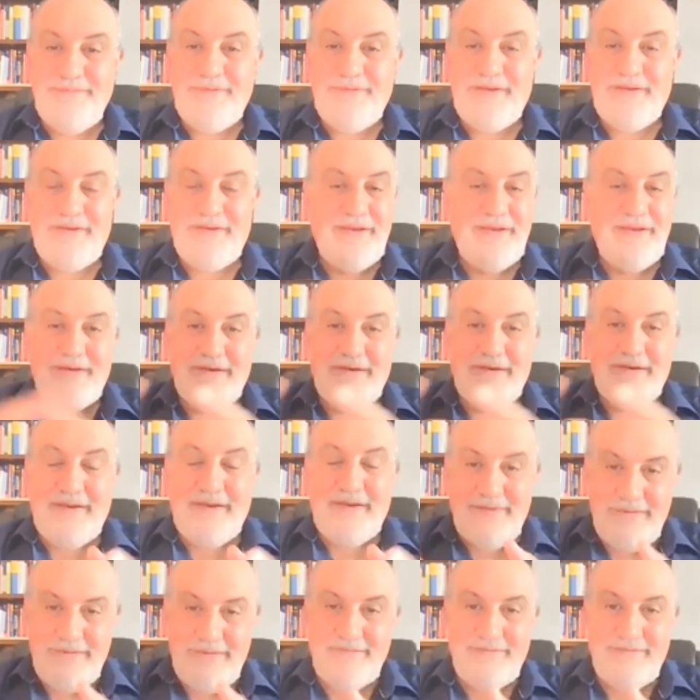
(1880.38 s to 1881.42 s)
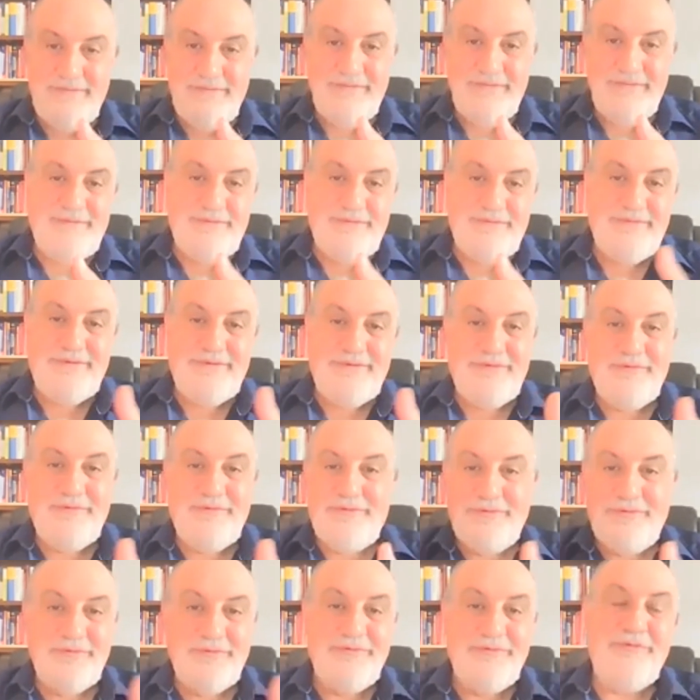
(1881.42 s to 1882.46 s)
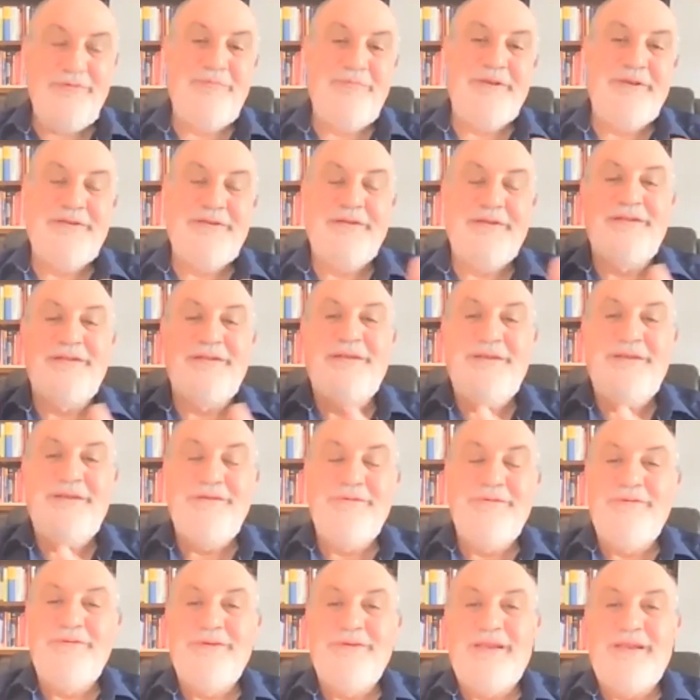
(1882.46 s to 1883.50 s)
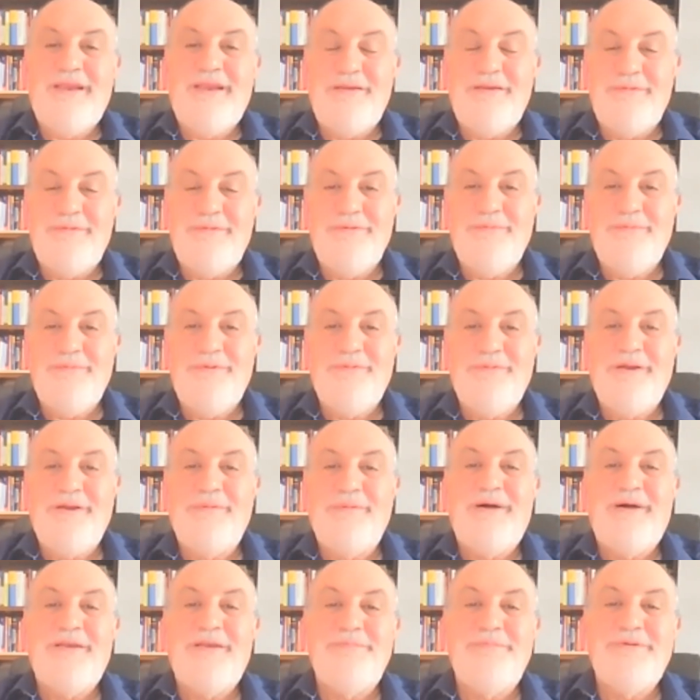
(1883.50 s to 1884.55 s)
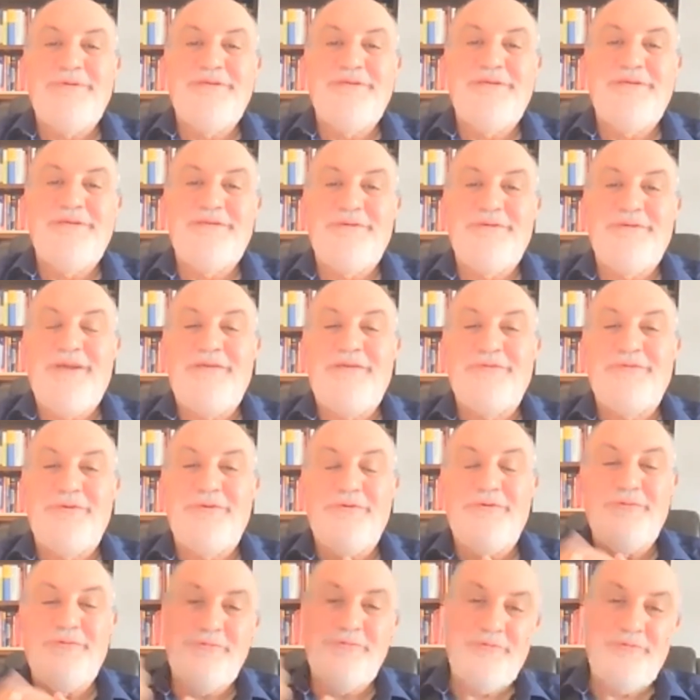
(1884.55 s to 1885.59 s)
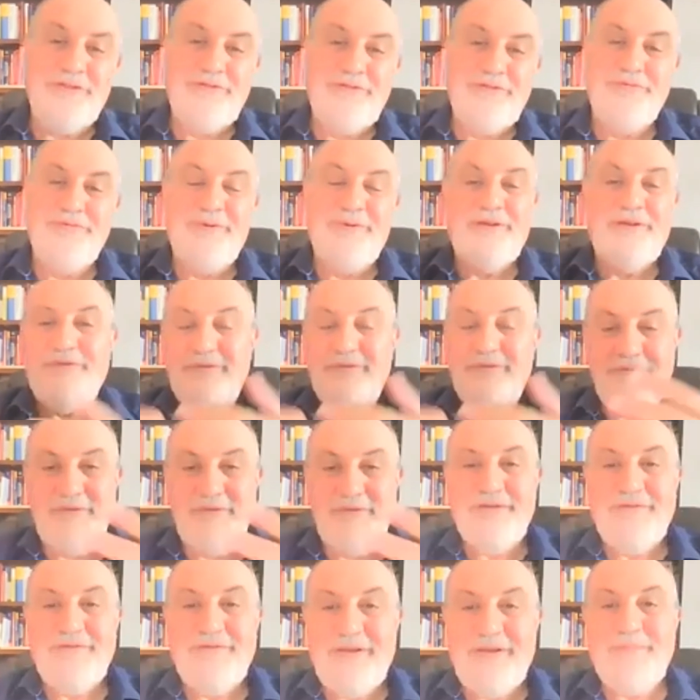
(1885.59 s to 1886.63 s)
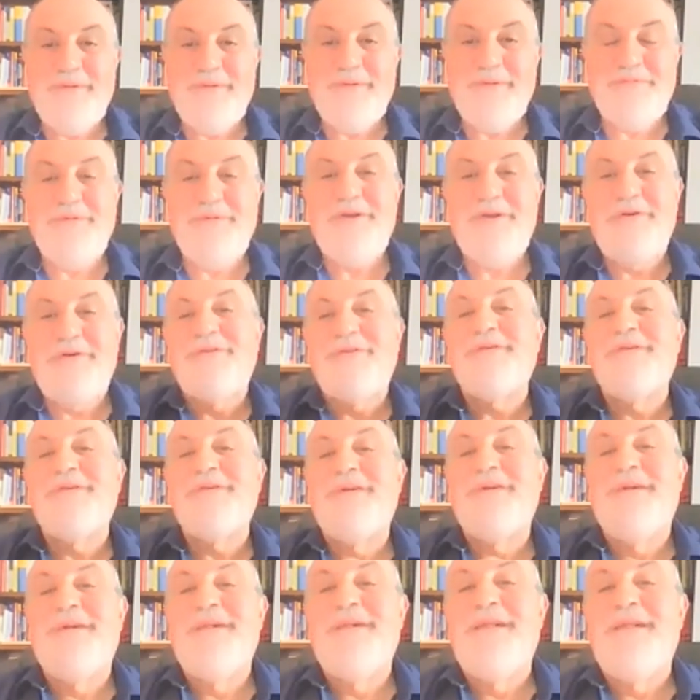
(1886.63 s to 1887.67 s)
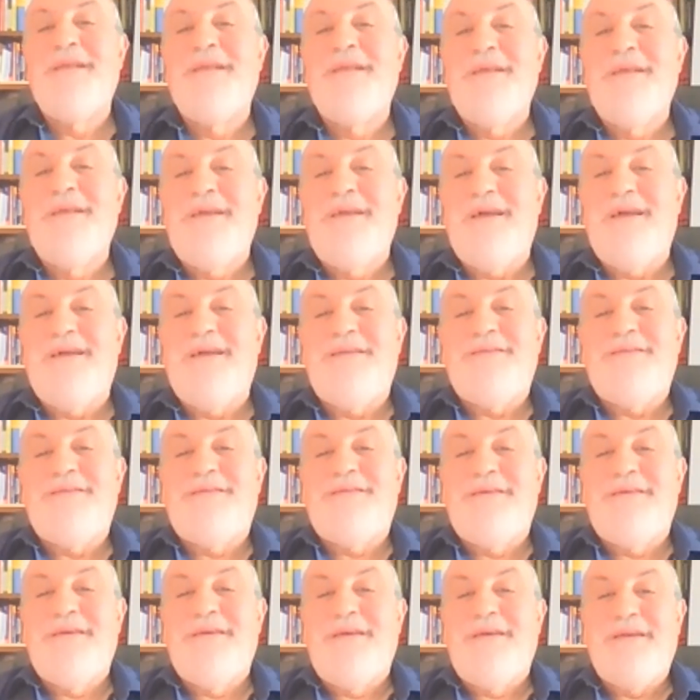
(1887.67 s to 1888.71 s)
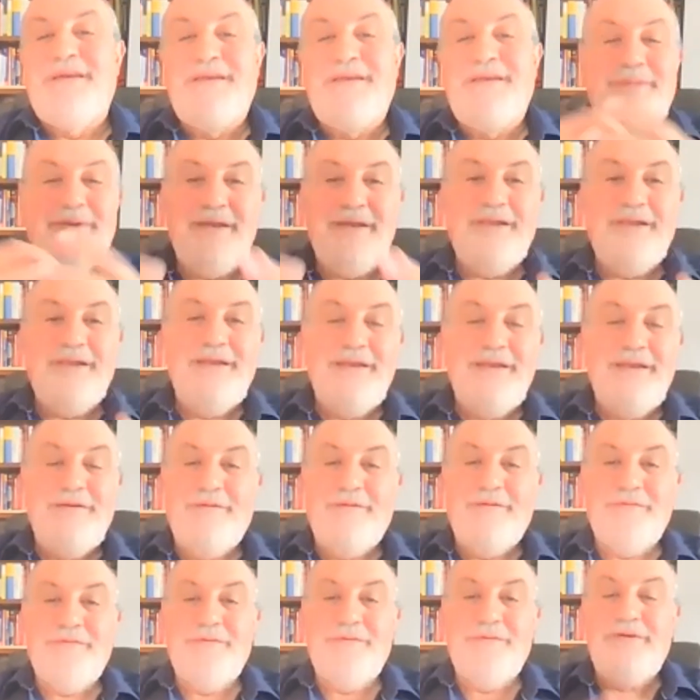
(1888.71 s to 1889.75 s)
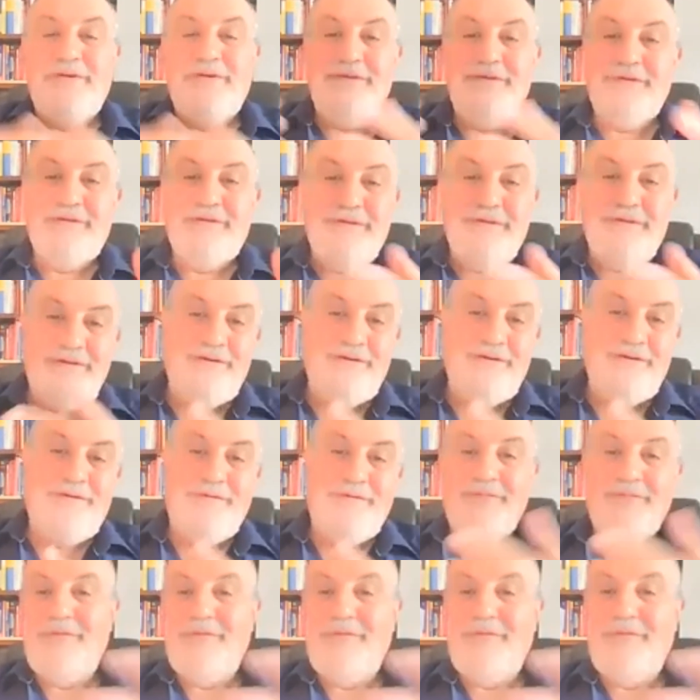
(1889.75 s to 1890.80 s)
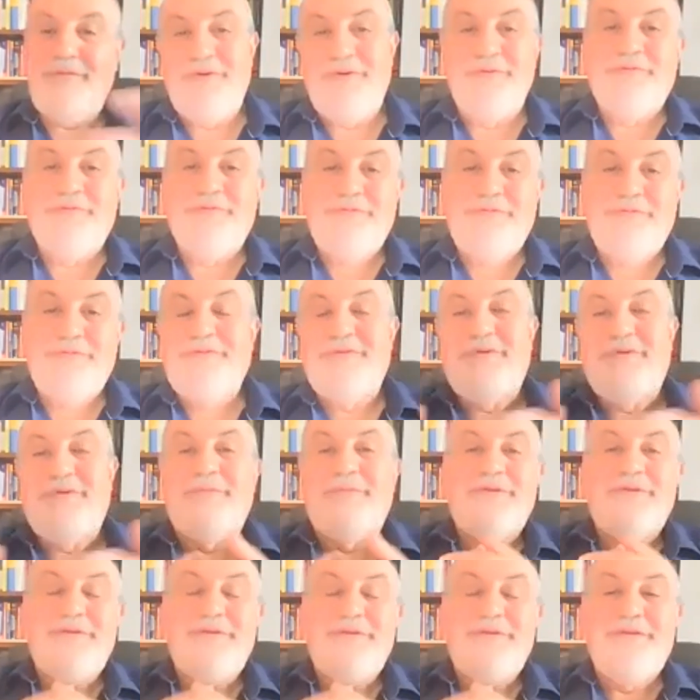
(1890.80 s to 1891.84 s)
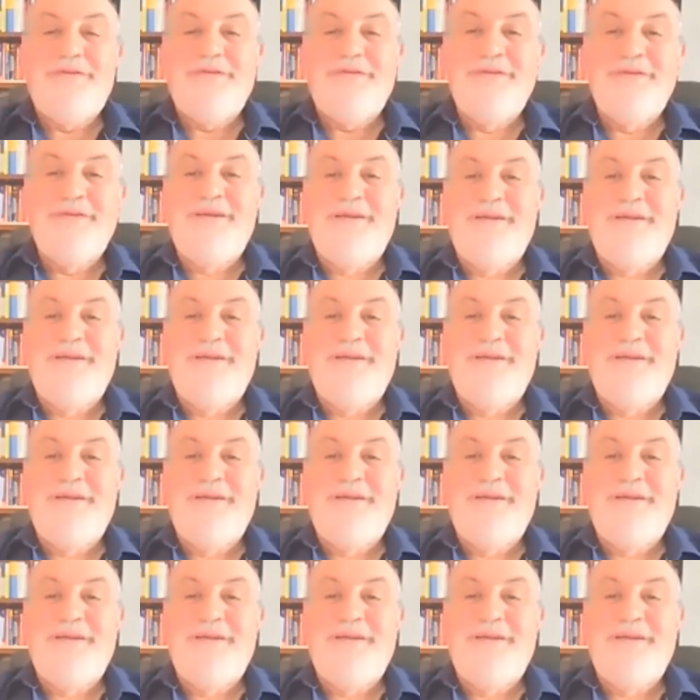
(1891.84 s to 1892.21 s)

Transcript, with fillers: and then again, uh, you know, you do it repeatedly, you, you, got out of, you become out of business. So you have to know what to buy. So we develop experience. And in the beginning, of course, uh, we were new to the business,